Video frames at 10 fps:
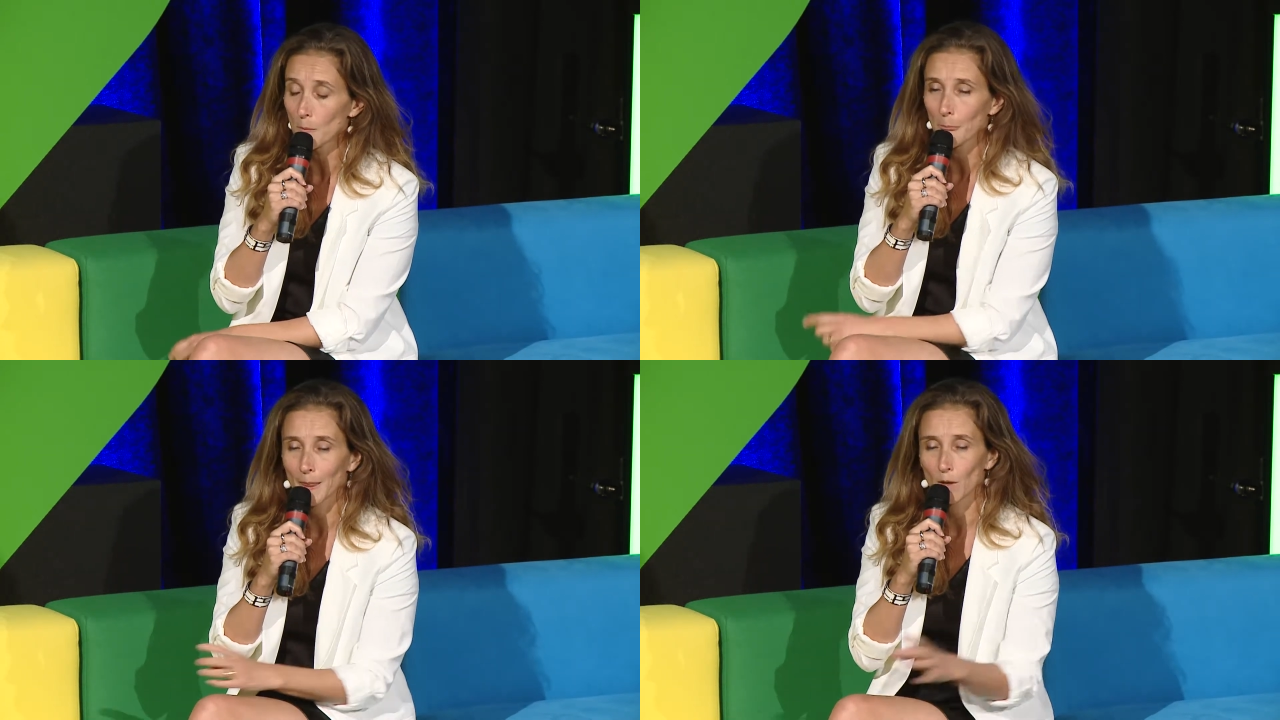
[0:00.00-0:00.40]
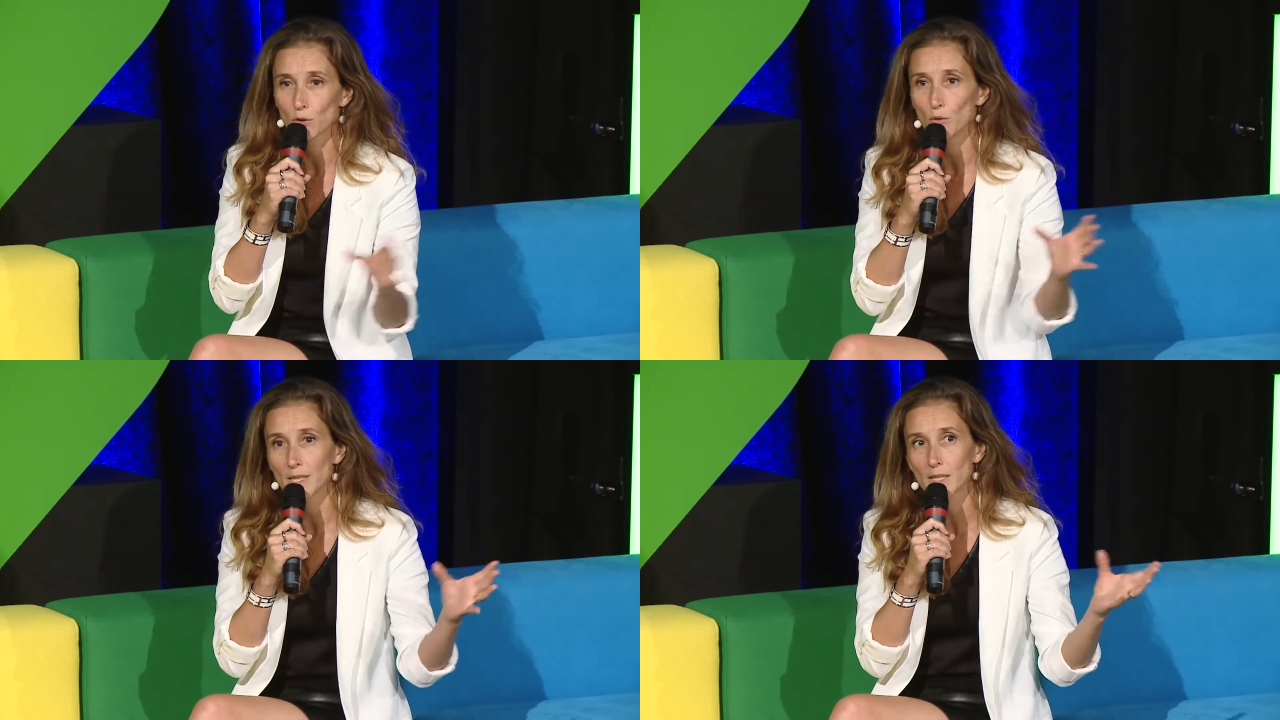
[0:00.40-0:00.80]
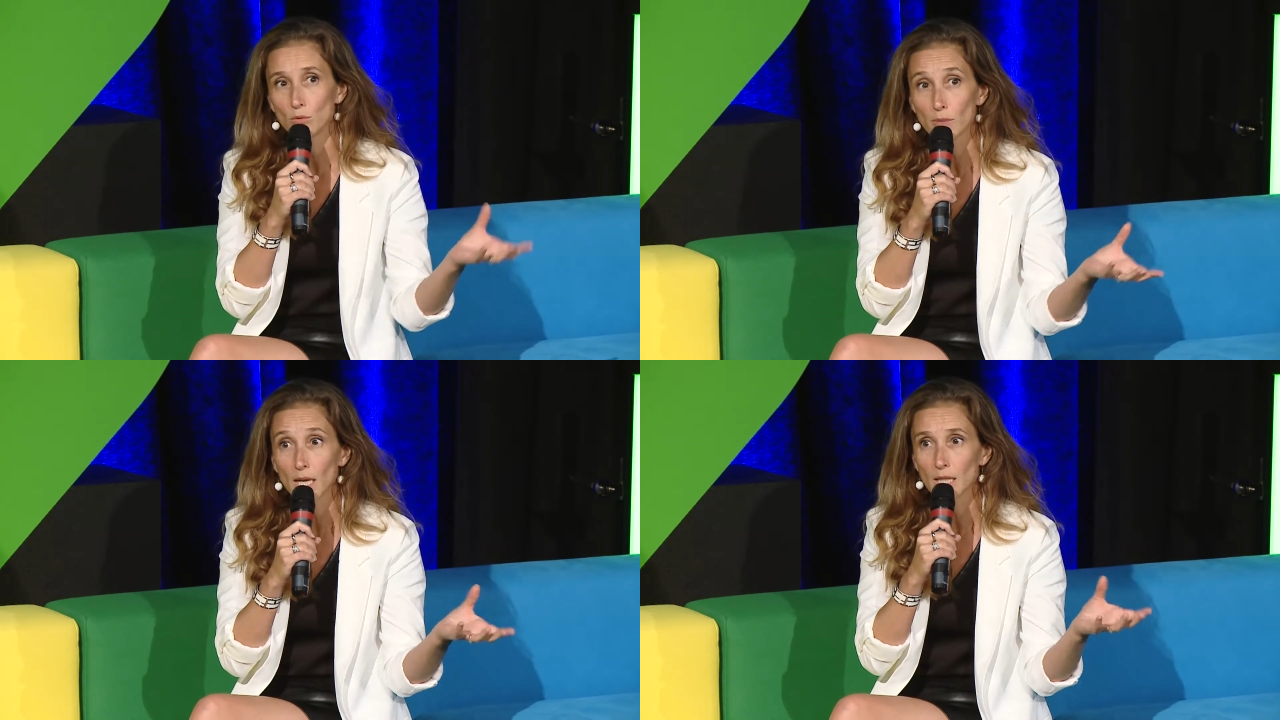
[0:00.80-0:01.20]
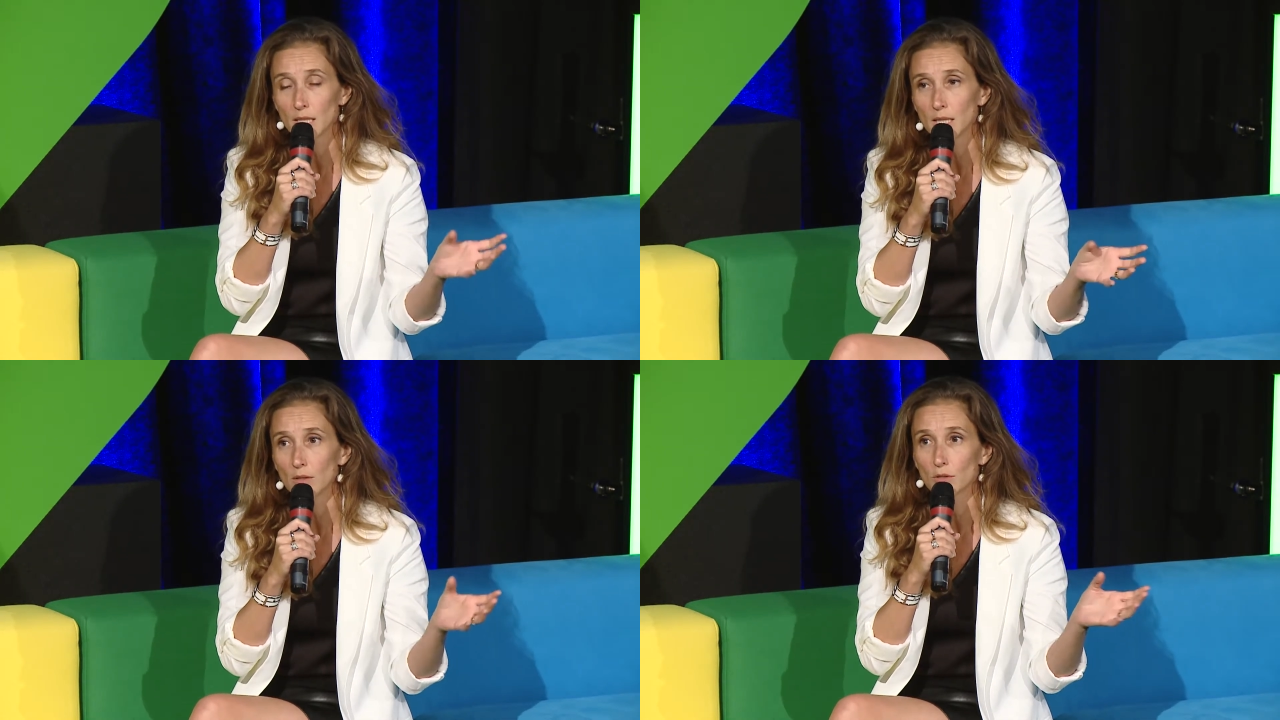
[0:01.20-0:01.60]
but it's no longer the
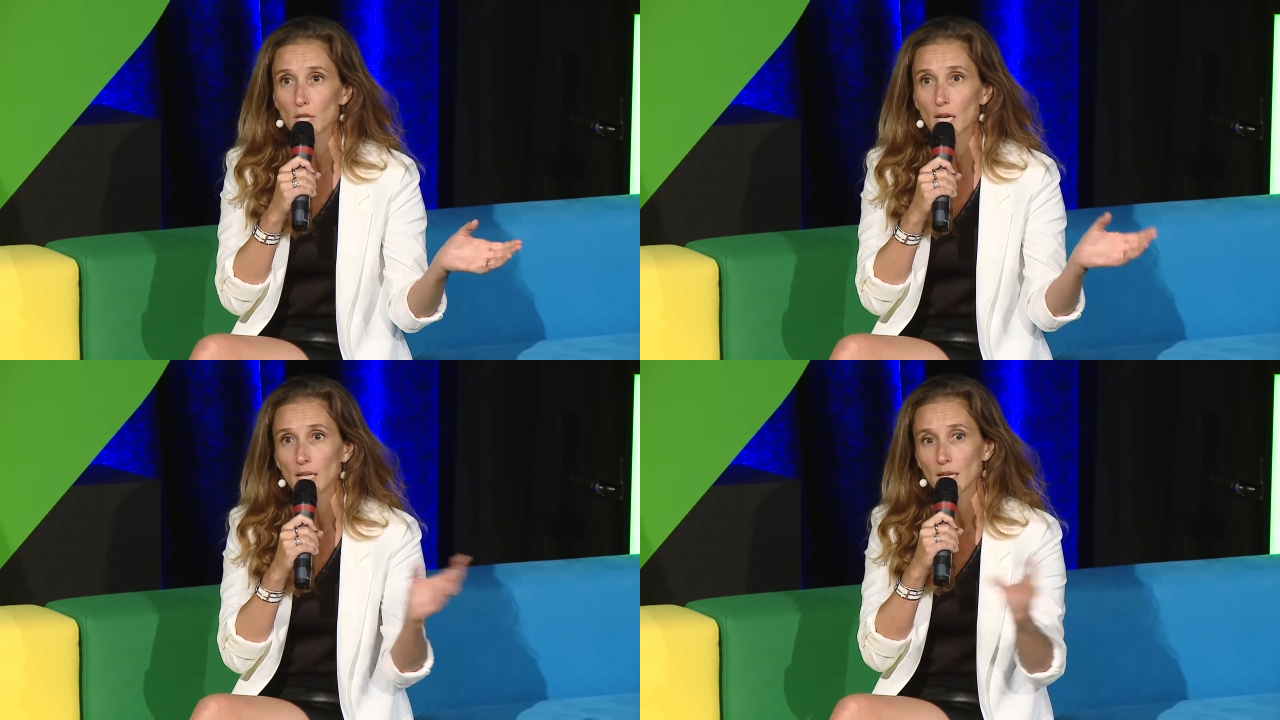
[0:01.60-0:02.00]
case.